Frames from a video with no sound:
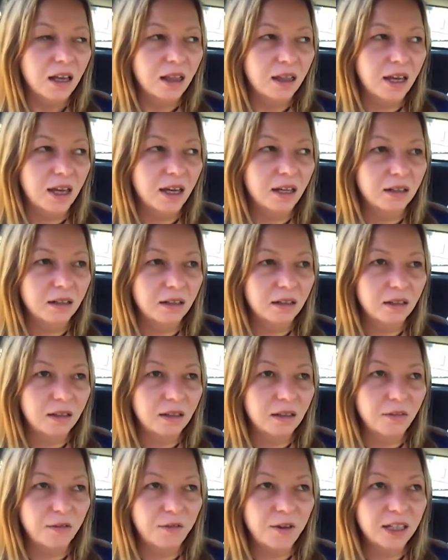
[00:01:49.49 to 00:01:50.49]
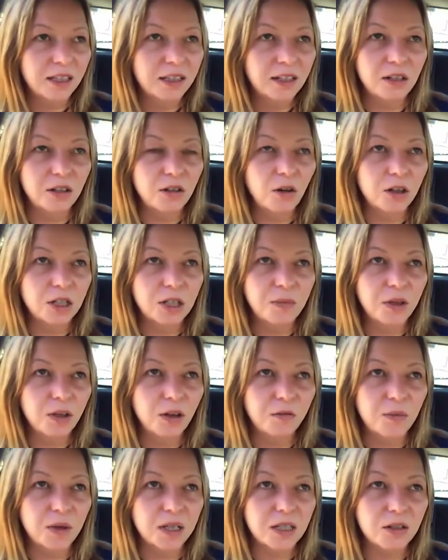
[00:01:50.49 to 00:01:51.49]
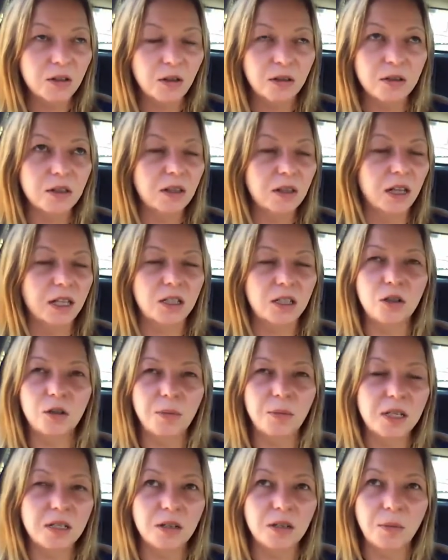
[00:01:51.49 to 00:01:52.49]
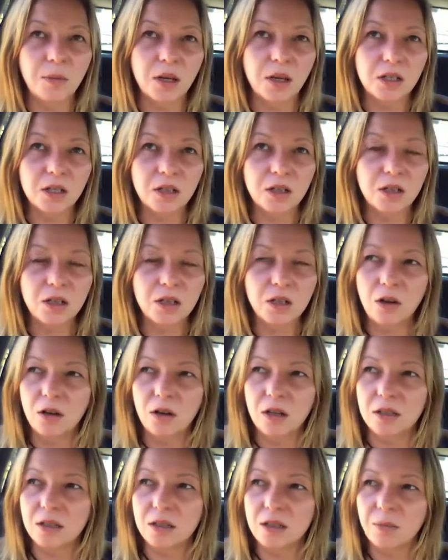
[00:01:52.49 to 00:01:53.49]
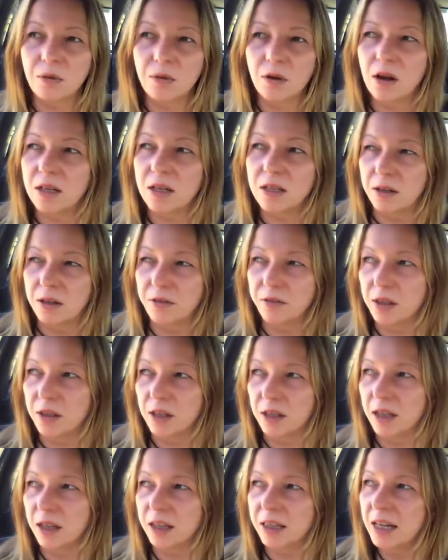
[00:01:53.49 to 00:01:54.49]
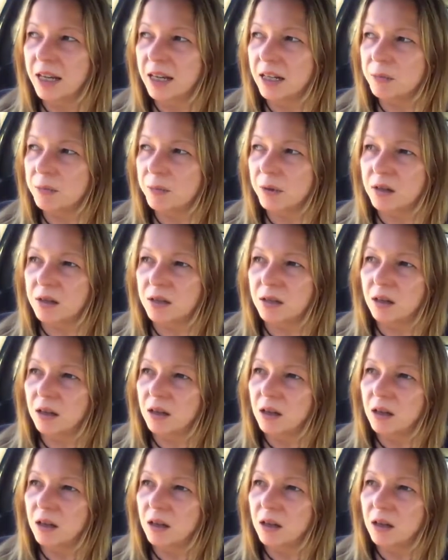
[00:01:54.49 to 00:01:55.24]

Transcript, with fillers: that the fact that it knocked me off my stocks like took me so by shock and surprise and everything like that is because